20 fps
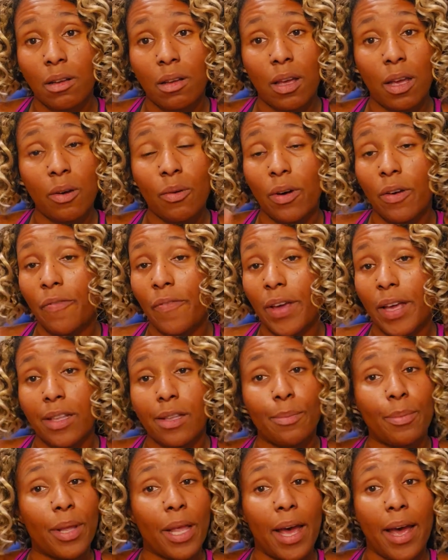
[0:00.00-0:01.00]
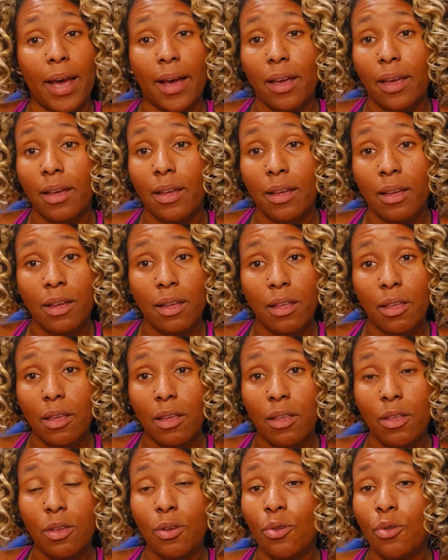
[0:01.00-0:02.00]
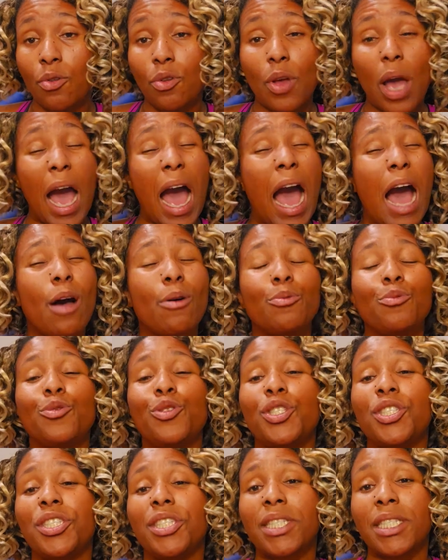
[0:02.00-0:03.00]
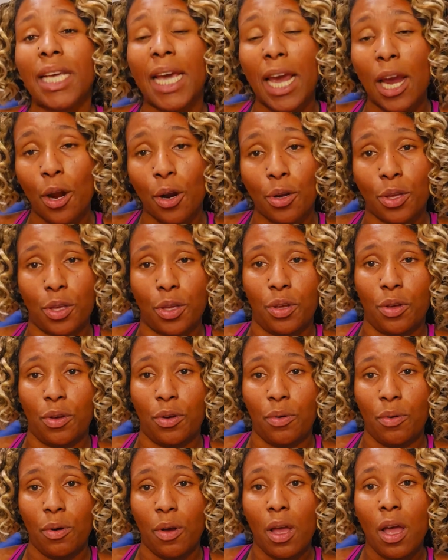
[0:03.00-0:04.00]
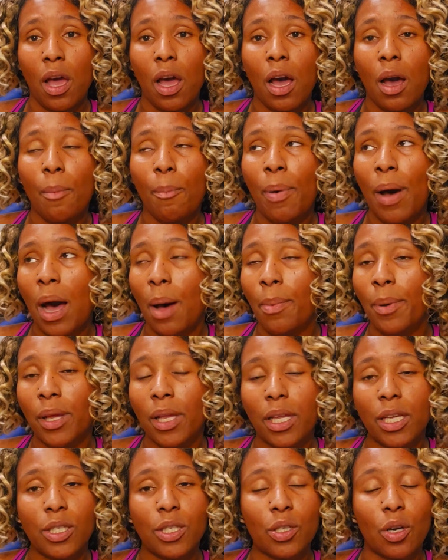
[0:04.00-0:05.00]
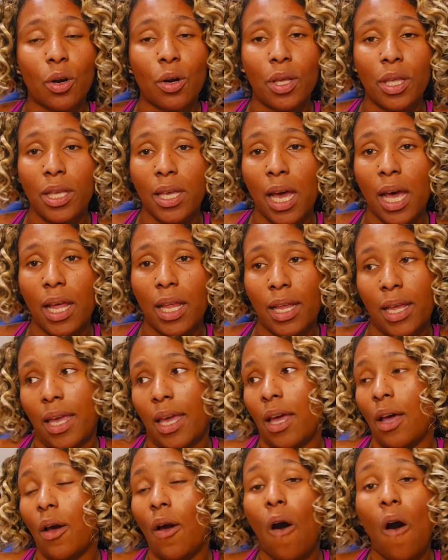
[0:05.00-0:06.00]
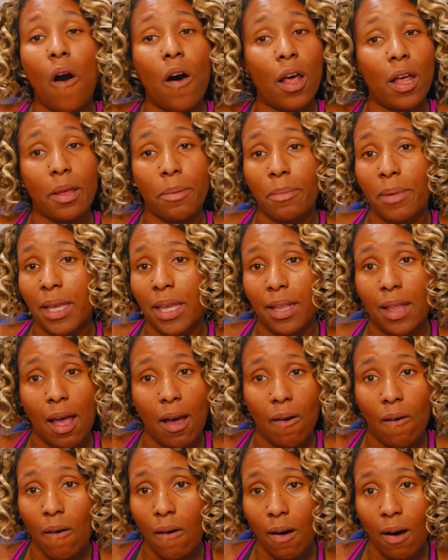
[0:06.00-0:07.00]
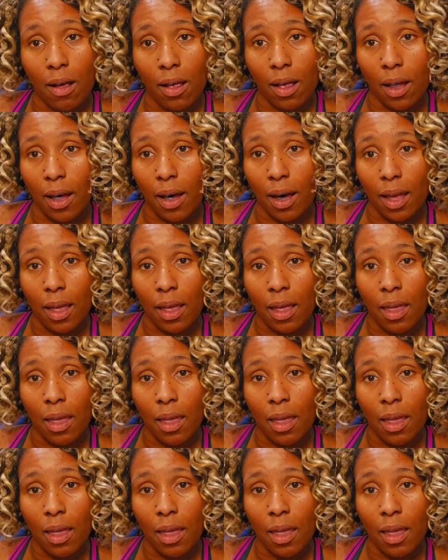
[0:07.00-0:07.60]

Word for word: It would fade to black. You how dare you publicly start yelling and calling me an alcoholic?